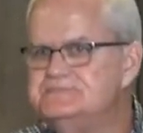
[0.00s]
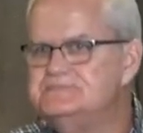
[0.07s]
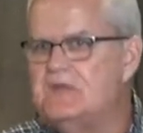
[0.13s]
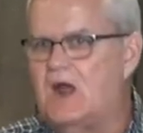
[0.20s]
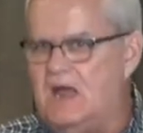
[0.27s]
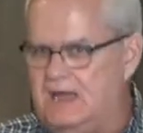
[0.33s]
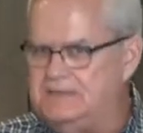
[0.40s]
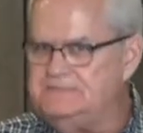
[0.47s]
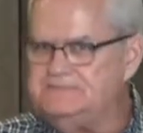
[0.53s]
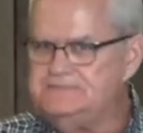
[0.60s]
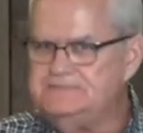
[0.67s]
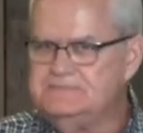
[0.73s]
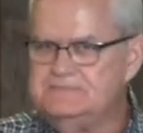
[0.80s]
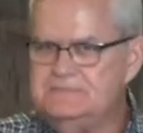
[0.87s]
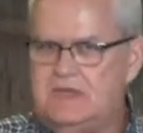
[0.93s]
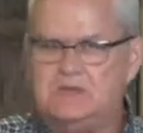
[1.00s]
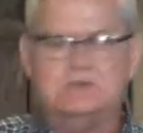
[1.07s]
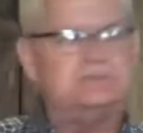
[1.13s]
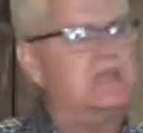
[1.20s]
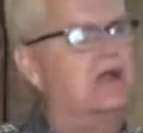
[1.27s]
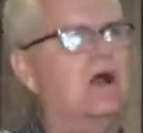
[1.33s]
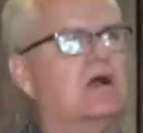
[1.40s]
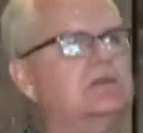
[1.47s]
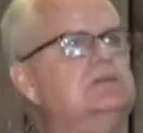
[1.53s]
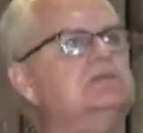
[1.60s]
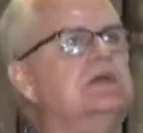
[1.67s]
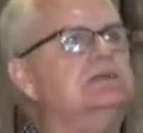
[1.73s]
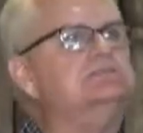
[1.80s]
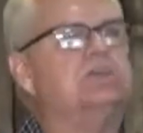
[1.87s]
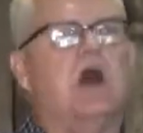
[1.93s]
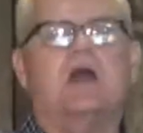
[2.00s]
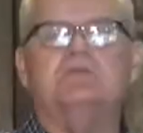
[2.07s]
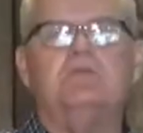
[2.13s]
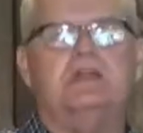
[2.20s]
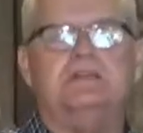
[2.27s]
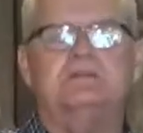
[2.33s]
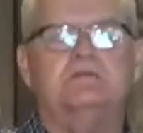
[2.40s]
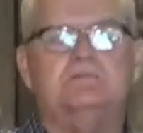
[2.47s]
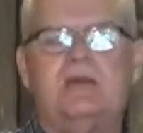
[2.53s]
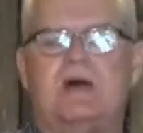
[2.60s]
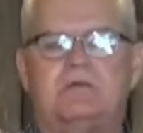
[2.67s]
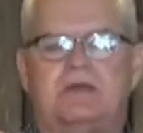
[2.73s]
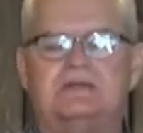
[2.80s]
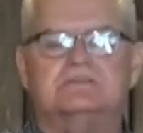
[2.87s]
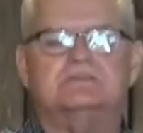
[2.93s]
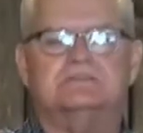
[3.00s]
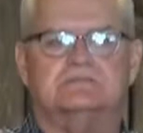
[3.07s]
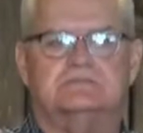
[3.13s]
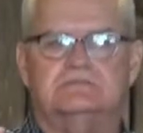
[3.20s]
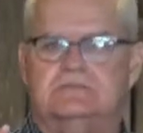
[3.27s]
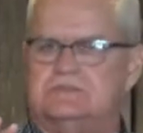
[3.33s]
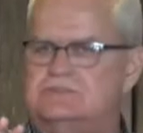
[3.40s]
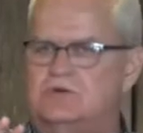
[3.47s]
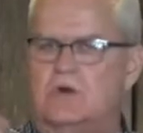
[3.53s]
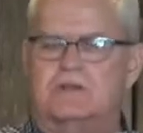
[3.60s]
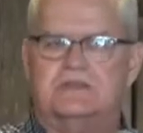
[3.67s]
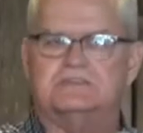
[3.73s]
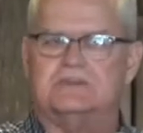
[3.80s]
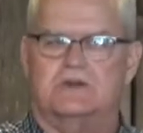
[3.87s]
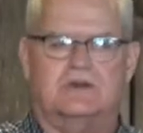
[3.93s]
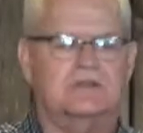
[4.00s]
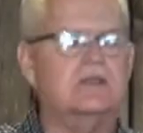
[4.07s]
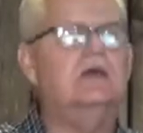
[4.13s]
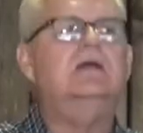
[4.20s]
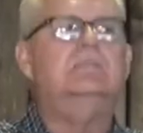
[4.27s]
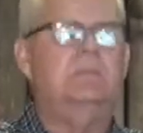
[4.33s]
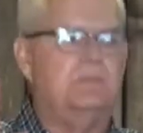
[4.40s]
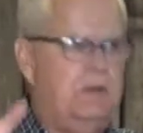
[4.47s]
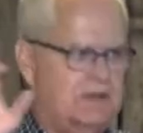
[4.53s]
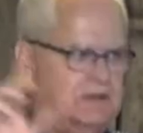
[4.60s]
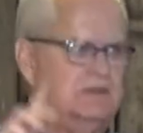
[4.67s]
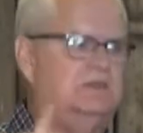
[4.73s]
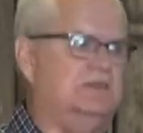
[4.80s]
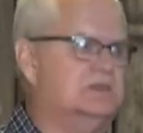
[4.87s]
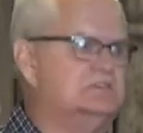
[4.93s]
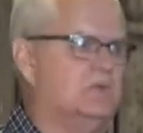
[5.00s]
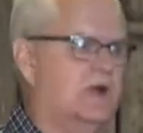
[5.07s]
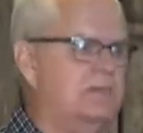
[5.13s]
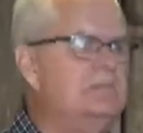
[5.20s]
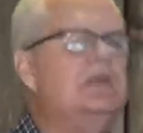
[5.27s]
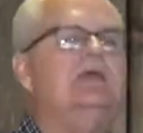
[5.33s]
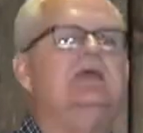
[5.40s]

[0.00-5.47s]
All right. Now you say, is God about ready to destroy this earth? Let me put it to you this way.